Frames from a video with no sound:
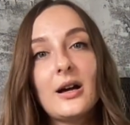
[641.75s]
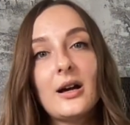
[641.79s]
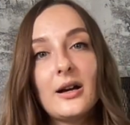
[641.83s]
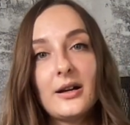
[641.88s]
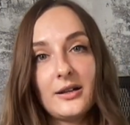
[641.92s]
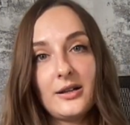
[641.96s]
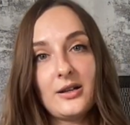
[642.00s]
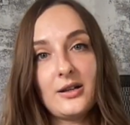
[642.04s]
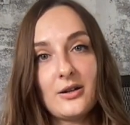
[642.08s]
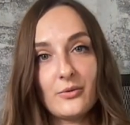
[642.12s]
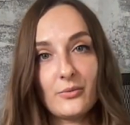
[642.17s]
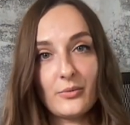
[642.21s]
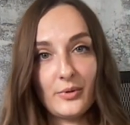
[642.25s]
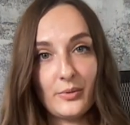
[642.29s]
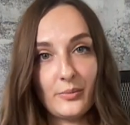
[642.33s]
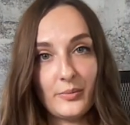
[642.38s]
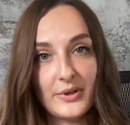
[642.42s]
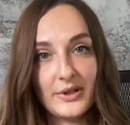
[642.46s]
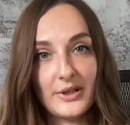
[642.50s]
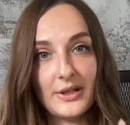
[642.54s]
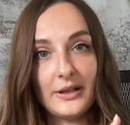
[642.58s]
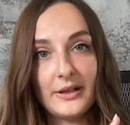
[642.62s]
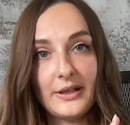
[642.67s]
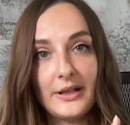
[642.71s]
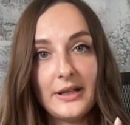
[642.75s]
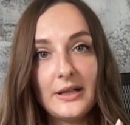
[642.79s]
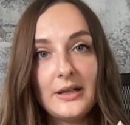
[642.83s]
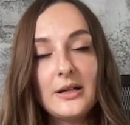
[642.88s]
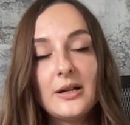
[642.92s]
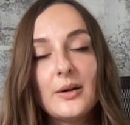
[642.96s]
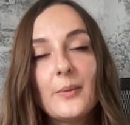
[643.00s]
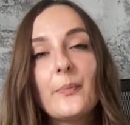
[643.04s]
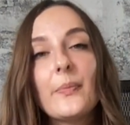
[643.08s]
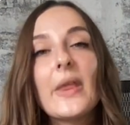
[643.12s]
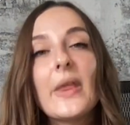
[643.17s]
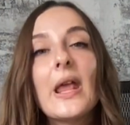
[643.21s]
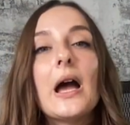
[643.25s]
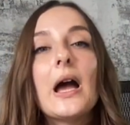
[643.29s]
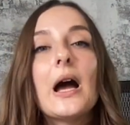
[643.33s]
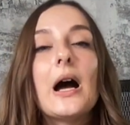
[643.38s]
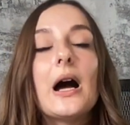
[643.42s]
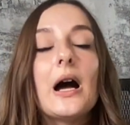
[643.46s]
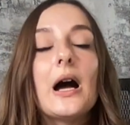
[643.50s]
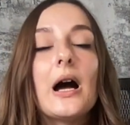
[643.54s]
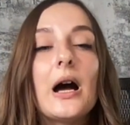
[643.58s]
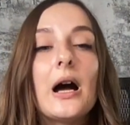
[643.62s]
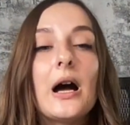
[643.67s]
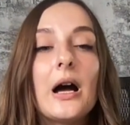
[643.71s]
Here will be the link.
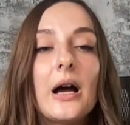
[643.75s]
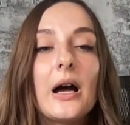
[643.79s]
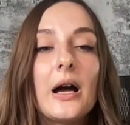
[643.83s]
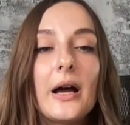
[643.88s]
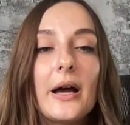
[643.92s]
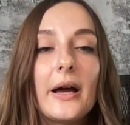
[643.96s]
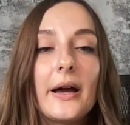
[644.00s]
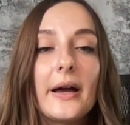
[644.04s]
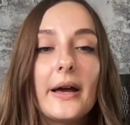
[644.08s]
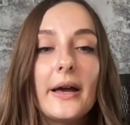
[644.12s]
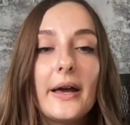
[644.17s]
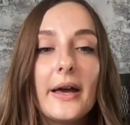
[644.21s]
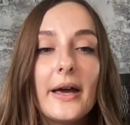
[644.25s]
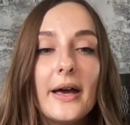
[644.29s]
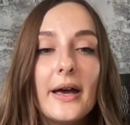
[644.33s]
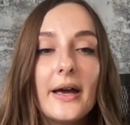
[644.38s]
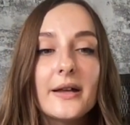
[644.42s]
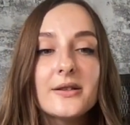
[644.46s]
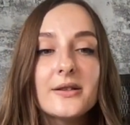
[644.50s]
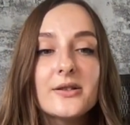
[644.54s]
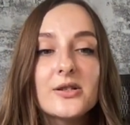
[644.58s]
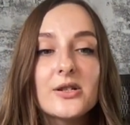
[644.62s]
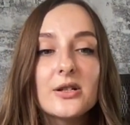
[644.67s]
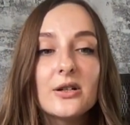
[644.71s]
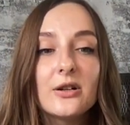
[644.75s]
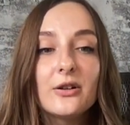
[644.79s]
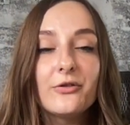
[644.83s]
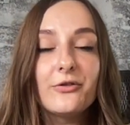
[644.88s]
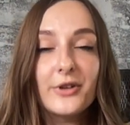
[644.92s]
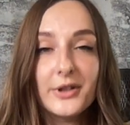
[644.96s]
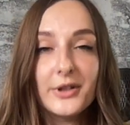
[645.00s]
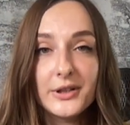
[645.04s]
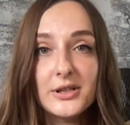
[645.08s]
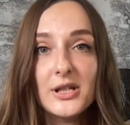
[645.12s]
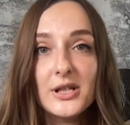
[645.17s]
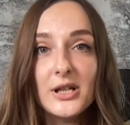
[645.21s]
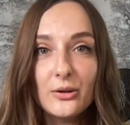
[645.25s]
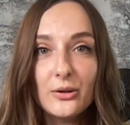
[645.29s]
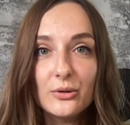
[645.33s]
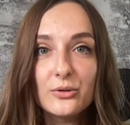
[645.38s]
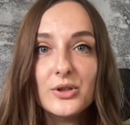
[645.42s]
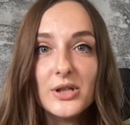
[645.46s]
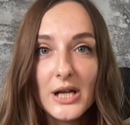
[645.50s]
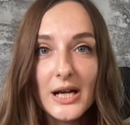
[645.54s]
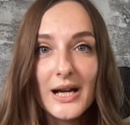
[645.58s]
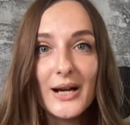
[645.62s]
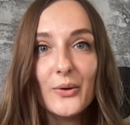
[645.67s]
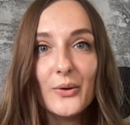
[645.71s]
And find
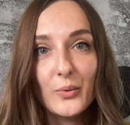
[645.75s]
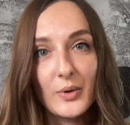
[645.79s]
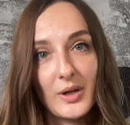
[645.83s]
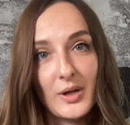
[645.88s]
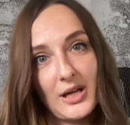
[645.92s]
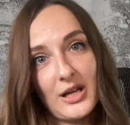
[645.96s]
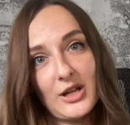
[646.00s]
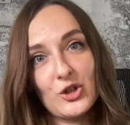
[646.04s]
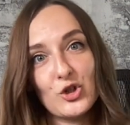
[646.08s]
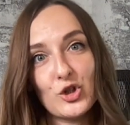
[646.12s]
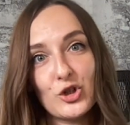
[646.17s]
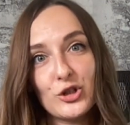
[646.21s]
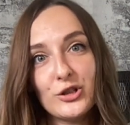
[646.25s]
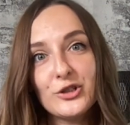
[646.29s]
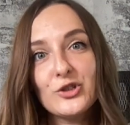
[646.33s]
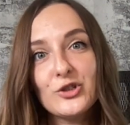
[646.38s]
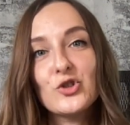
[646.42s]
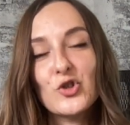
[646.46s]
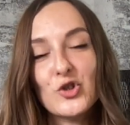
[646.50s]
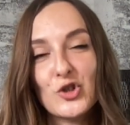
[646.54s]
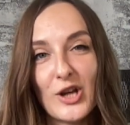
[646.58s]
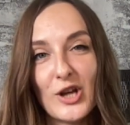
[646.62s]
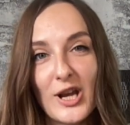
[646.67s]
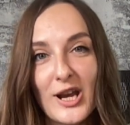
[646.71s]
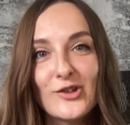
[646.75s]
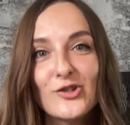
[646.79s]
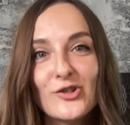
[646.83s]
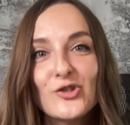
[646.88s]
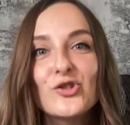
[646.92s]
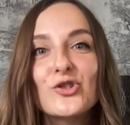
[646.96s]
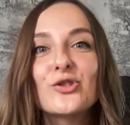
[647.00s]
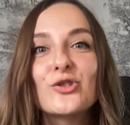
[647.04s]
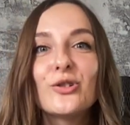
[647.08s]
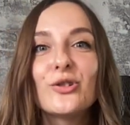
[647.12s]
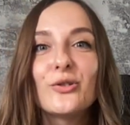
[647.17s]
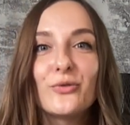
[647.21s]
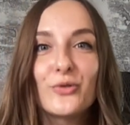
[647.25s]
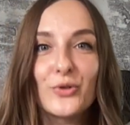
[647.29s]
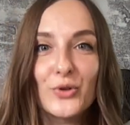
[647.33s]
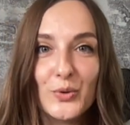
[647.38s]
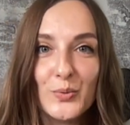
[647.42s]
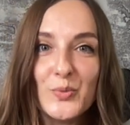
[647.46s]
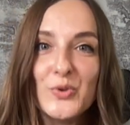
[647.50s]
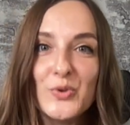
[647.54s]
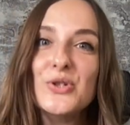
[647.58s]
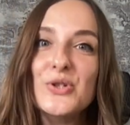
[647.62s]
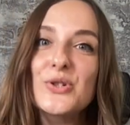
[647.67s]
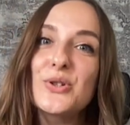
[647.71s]
out how we actually change the
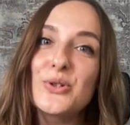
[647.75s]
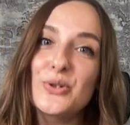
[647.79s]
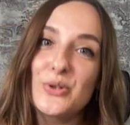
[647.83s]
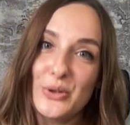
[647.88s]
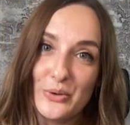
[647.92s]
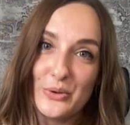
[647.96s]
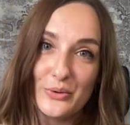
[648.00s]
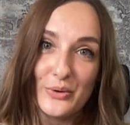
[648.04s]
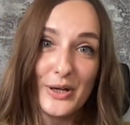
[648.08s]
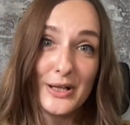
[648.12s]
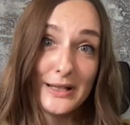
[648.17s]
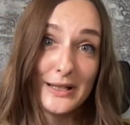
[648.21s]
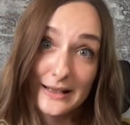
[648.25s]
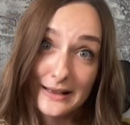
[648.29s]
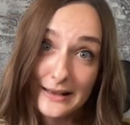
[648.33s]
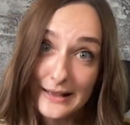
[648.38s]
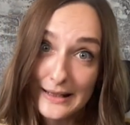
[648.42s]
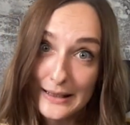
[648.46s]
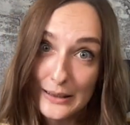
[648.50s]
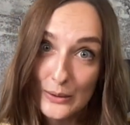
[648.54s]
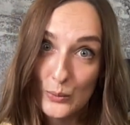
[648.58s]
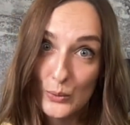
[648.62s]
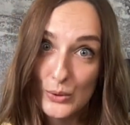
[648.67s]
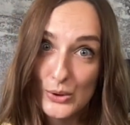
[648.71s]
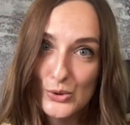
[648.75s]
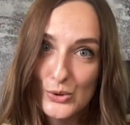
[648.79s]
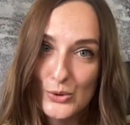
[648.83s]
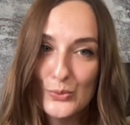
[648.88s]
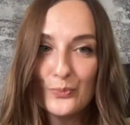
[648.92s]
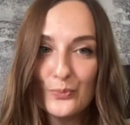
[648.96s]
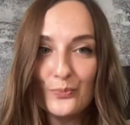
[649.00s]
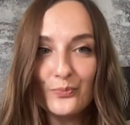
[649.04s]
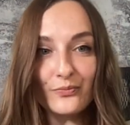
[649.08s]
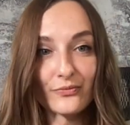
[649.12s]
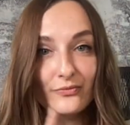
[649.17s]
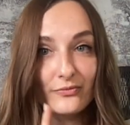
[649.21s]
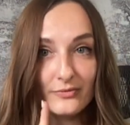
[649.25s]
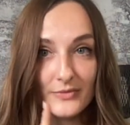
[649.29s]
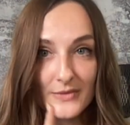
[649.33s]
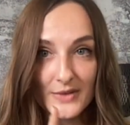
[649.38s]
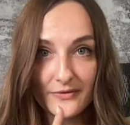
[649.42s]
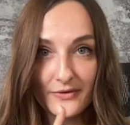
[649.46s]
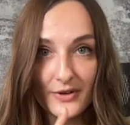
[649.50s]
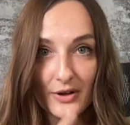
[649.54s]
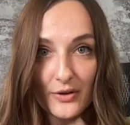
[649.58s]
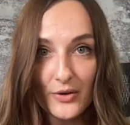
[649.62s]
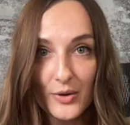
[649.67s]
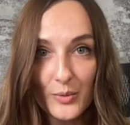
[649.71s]
verbs in Ukrainian language.
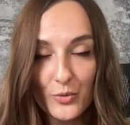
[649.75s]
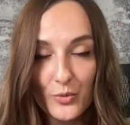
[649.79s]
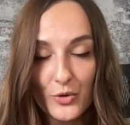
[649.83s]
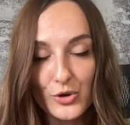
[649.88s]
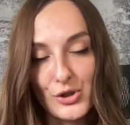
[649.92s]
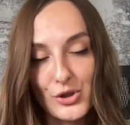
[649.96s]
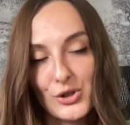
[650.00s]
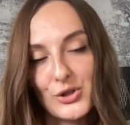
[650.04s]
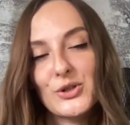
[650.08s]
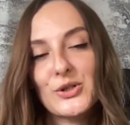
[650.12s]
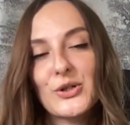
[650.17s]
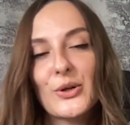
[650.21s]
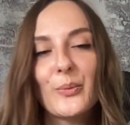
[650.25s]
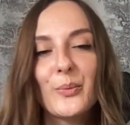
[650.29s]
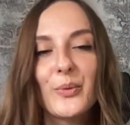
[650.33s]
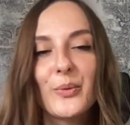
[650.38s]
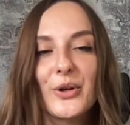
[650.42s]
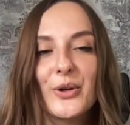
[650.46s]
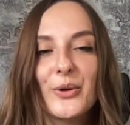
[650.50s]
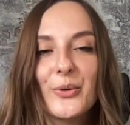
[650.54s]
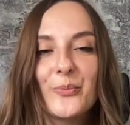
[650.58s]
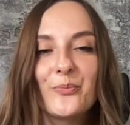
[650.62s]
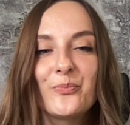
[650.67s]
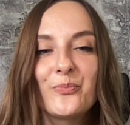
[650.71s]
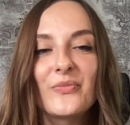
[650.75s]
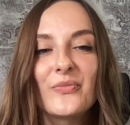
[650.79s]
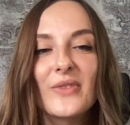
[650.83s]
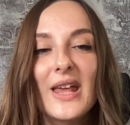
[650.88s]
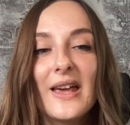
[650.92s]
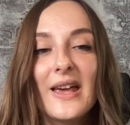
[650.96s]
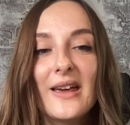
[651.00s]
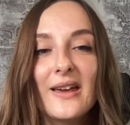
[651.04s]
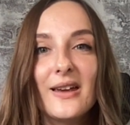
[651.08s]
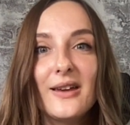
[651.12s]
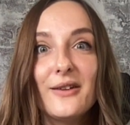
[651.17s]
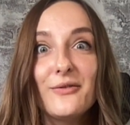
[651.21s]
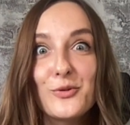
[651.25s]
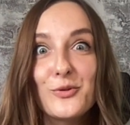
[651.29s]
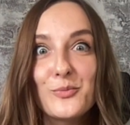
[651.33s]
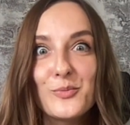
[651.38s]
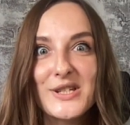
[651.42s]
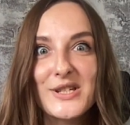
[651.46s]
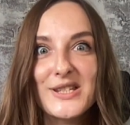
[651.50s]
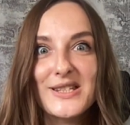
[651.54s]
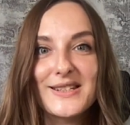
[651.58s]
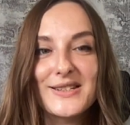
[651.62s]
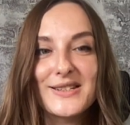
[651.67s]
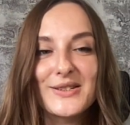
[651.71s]
It's a very important topic, if you
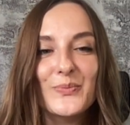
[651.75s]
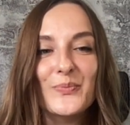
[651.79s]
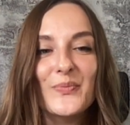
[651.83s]
missed it.